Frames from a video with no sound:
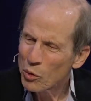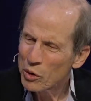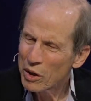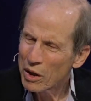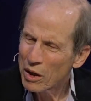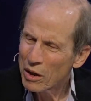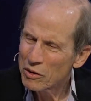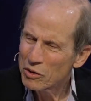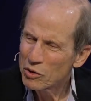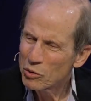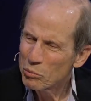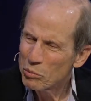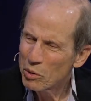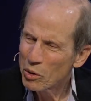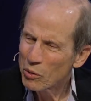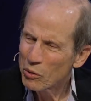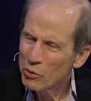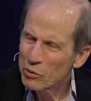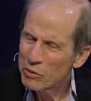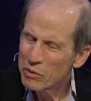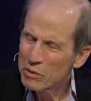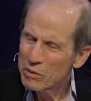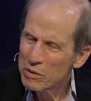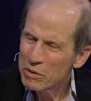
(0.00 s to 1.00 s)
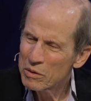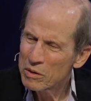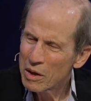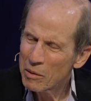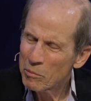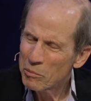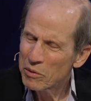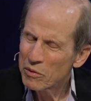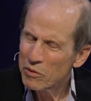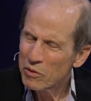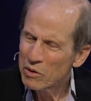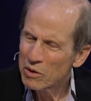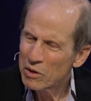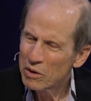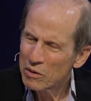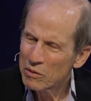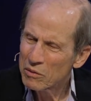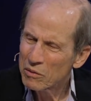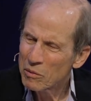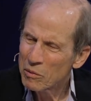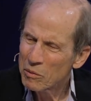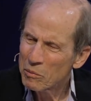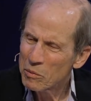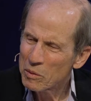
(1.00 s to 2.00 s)
at how you build empathy, and
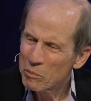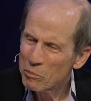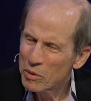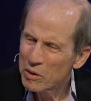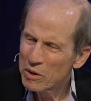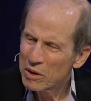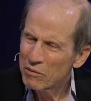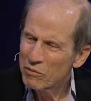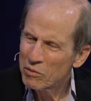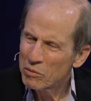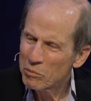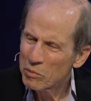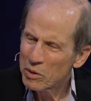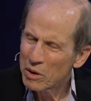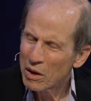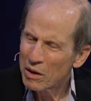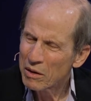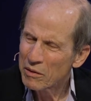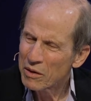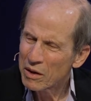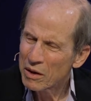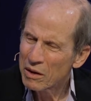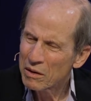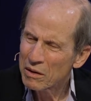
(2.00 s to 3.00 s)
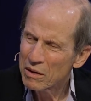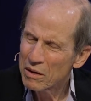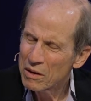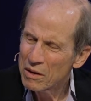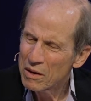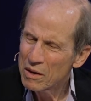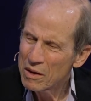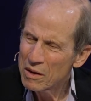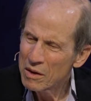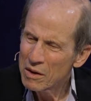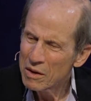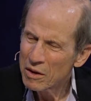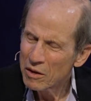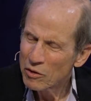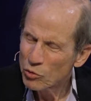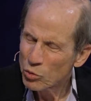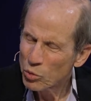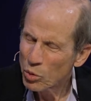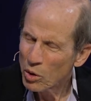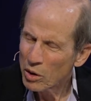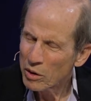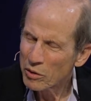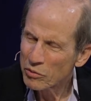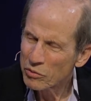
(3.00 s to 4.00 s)
but even beyond that,
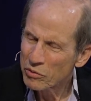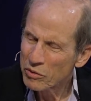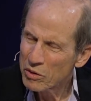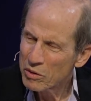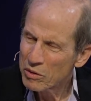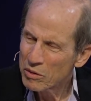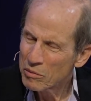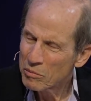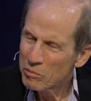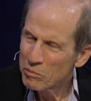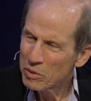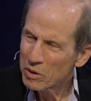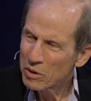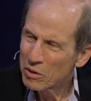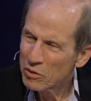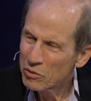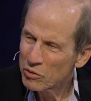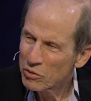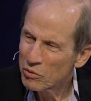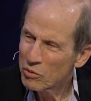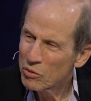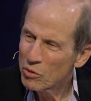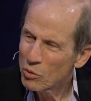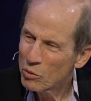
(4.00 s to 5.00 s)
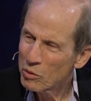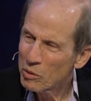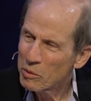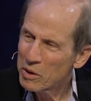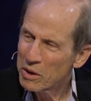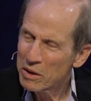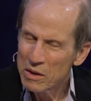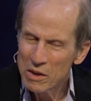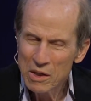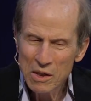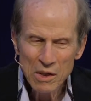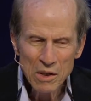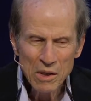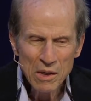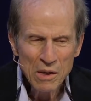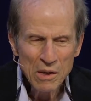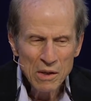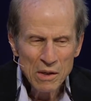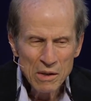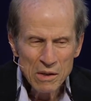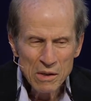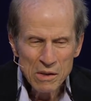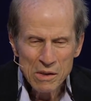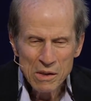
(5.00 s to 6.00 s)
trust. Because you do, I mean,
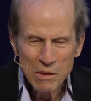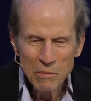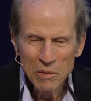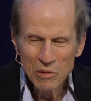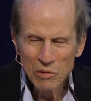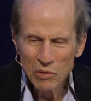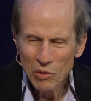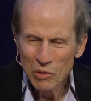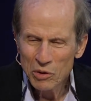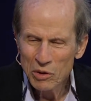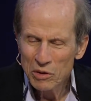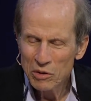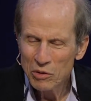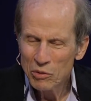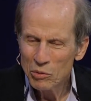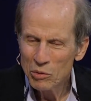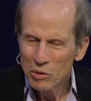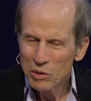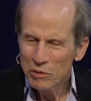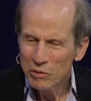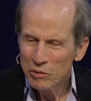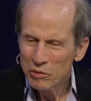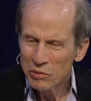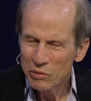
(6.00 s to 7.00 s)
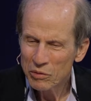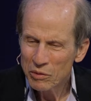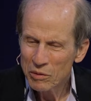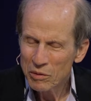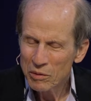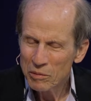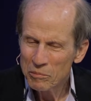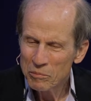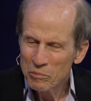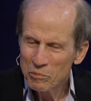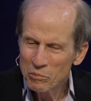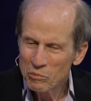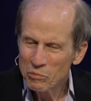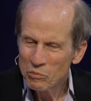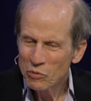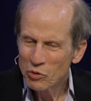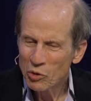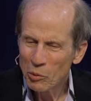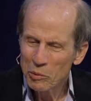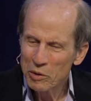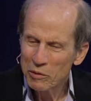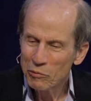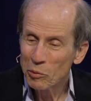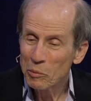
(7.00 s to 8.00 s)
you must look at you as
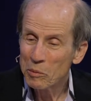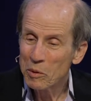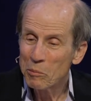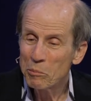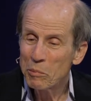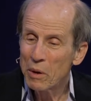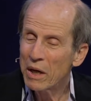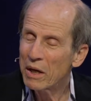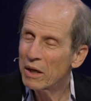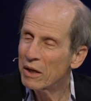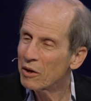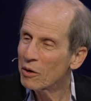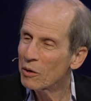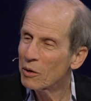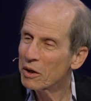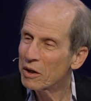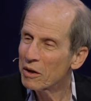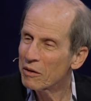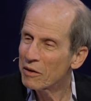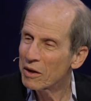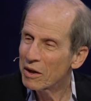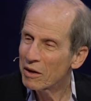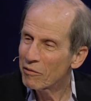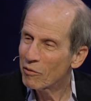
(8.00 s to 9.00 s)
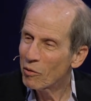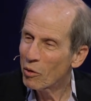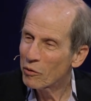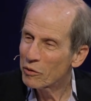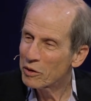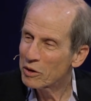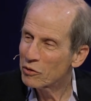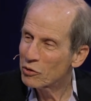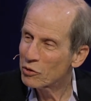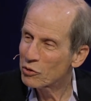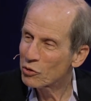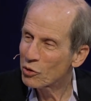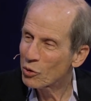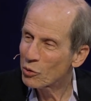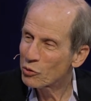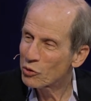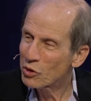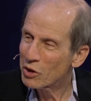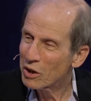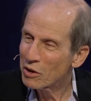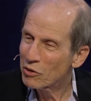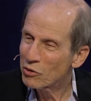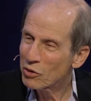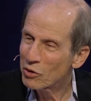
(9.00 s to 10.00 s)
somebody from the Bay Area. They have all these
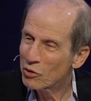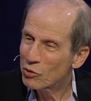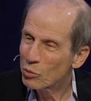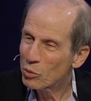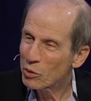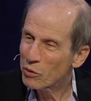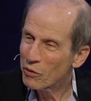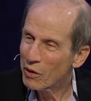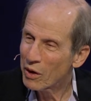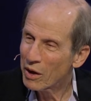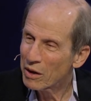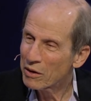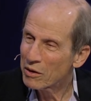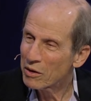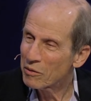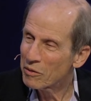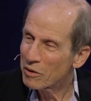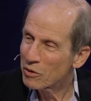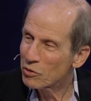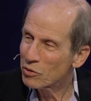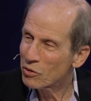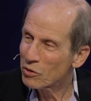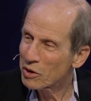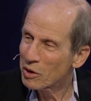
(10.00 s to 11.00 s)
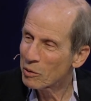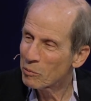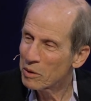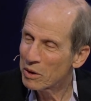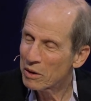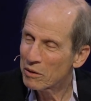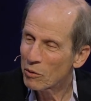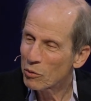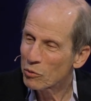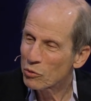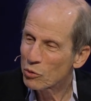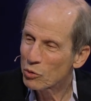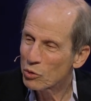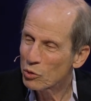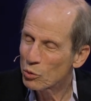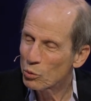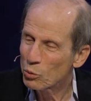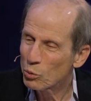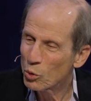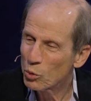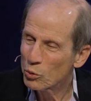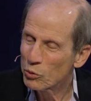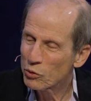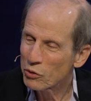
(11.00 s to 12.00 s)
associations with that initially. I mean, those are your
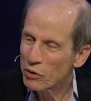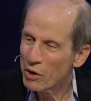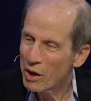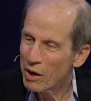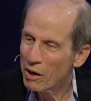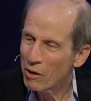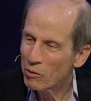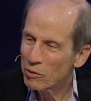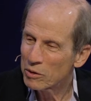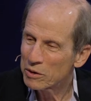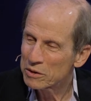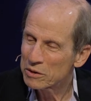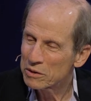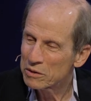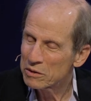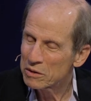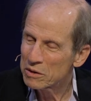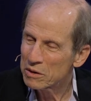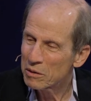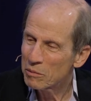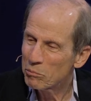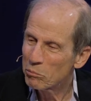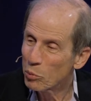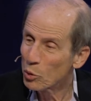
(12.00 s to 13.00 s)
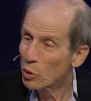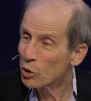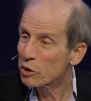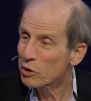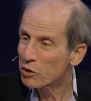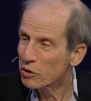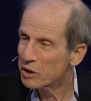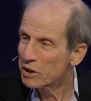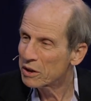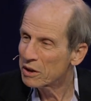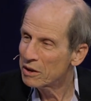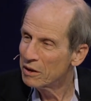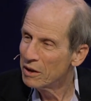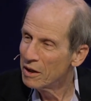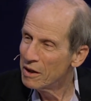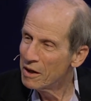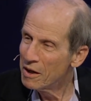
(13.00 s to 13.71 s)
roots now. And Berkeley,